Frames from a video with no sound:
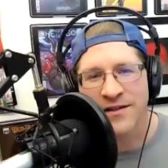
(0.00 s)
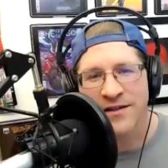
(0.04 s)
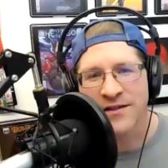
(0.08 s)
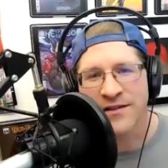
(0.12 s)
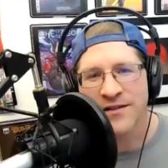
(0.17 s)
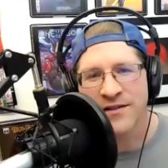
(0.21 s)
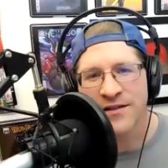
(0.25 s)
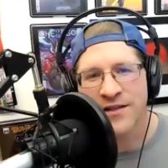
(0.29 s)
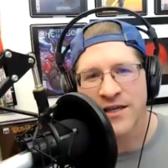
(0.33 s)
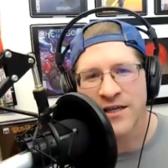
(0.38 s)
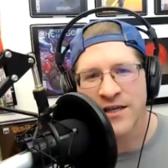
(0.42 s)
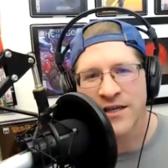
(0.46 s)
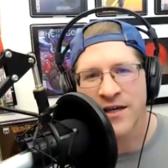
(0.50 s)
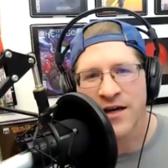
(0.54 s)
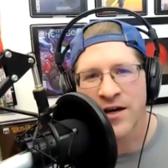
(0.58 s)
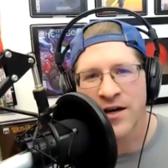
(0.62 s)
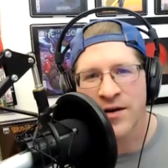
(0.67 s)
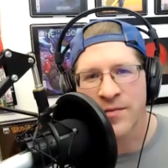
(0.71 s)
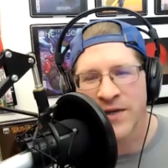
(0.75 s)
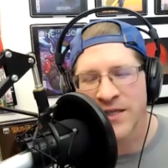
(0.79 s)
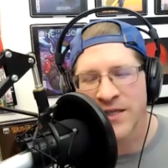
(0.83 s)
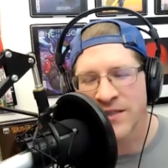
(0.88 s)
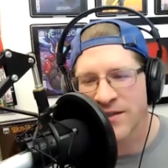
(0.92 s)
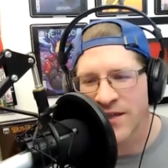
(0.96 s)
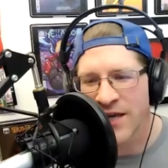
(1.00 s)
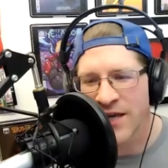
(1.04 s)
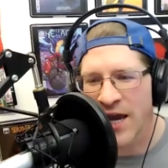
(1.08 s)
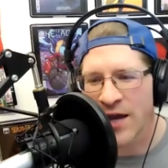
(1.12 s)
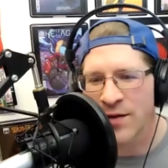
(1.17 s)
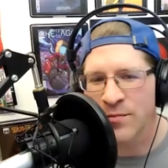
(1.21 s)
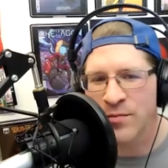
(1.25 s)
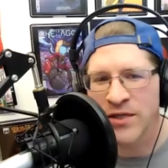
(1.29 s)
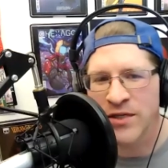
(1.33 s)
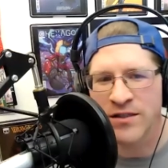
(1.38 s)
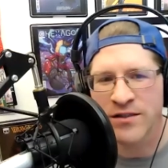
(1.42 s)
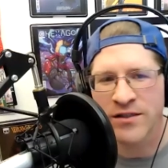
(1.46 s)
it's the
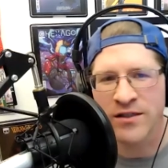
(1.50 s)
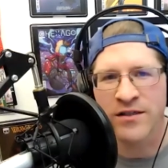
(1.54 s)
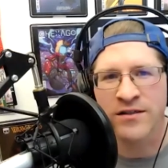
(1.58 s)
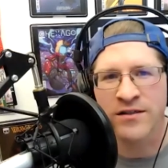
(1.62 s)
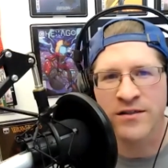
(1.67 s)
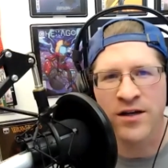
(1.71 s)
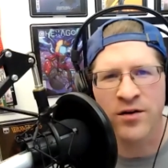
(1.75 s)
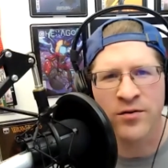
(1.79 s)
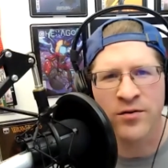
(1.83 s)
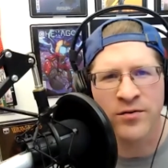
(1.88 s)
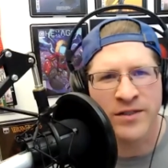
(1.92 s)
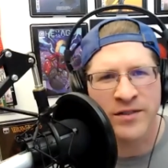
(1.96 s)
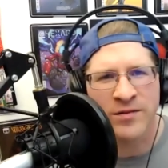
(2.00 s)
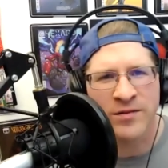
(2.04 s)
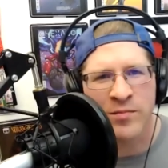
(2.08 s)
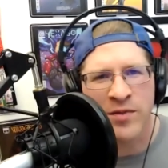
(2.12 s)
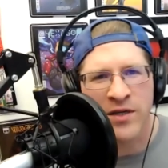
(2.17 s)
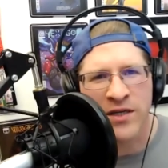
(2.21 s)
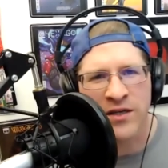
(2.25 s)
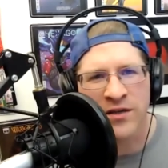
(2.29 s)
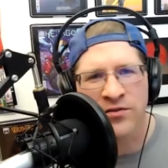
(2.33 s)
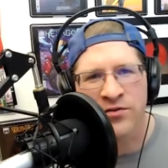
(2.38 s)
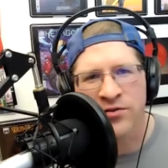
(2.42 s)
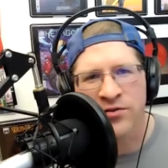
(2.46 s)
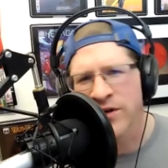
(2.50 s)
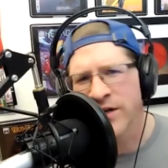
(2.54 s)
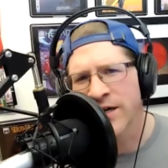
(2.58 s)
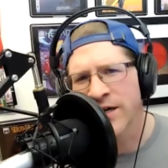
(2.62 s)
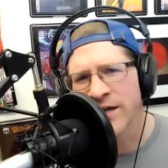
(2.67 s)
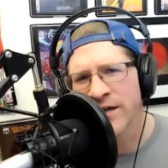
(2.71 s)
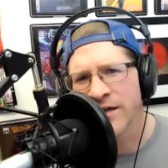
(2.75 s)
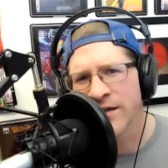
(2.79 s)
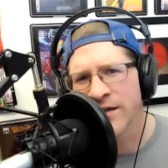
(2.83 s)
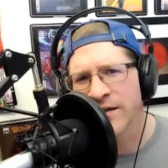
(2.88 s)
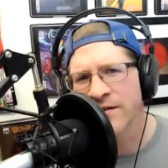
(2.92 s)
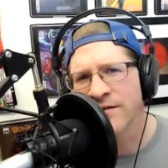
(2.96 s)
ABCs. Always be
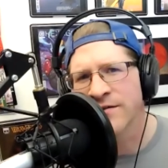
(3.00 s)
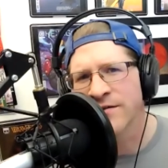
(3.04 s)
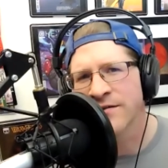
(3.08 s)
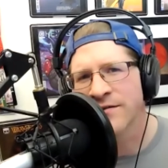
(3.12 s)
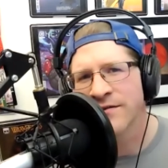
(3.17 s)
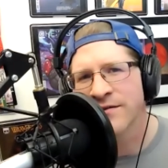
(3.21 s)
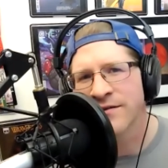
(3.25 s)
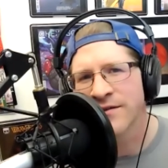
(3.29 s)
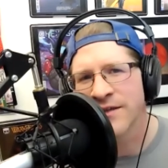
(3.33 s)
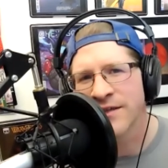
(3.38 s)
creating is